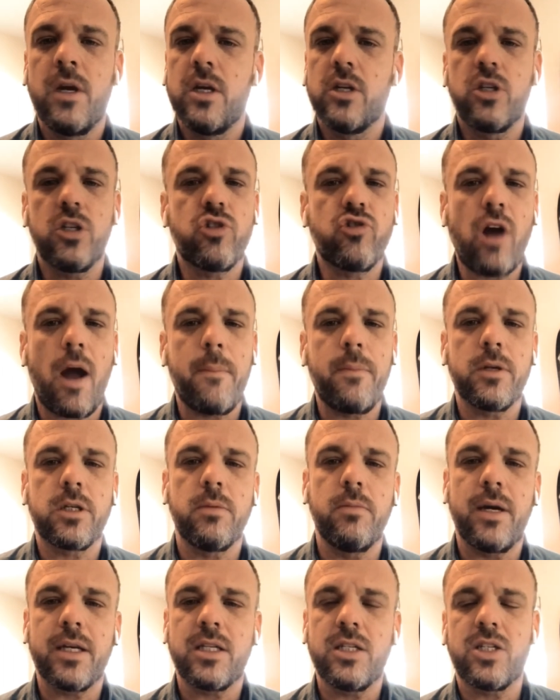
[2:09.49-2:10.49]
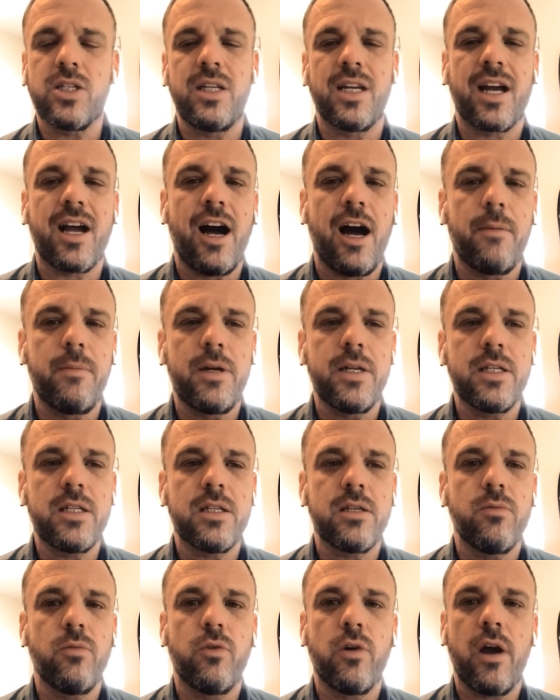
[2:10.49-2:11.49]
Just drop us a message in the
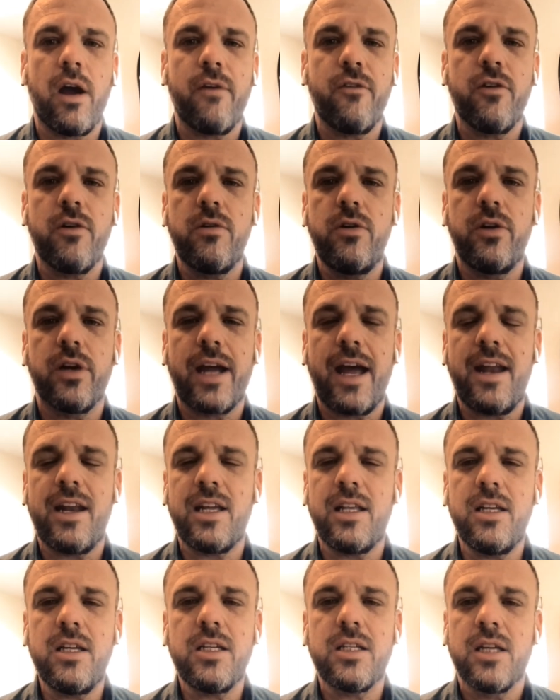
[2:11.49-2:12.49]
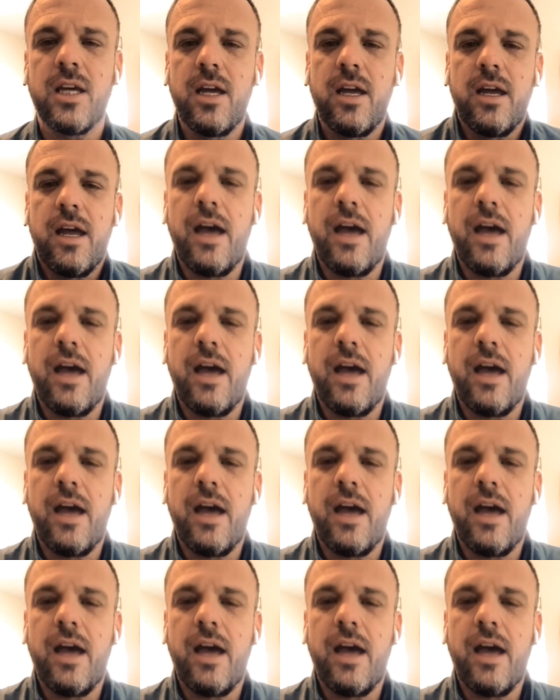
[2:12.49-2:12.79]
comments wherever you're getting this,